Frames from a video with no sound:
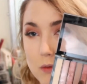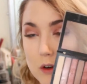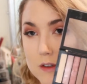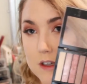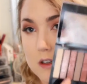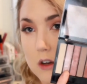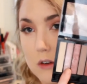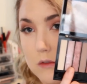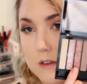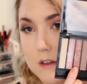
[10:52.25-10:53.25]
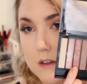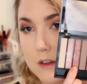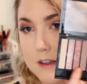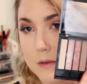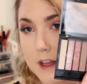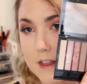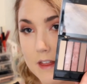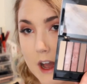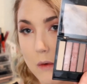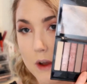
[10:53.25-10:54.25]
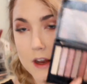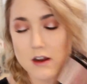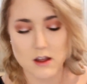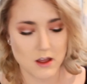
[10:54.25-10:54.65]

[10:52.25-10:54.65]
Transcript: rosy tones, so this one and that one,